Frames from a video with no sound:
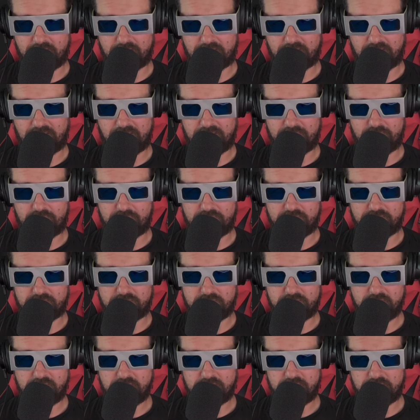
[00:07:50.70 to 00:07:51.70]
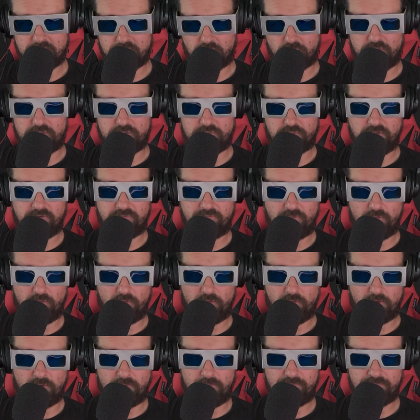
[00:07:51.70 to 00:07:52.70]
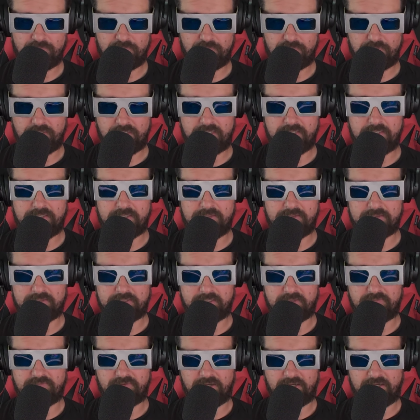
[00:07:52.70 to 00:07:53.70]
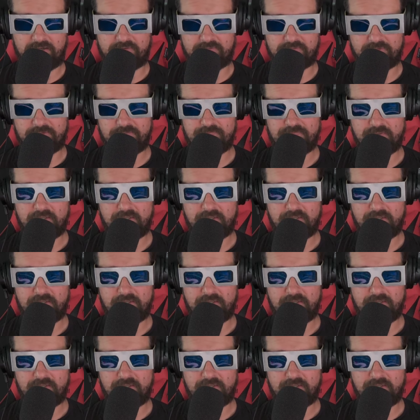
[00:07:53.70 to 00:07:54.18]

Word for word: and labeled it 2024 PT5.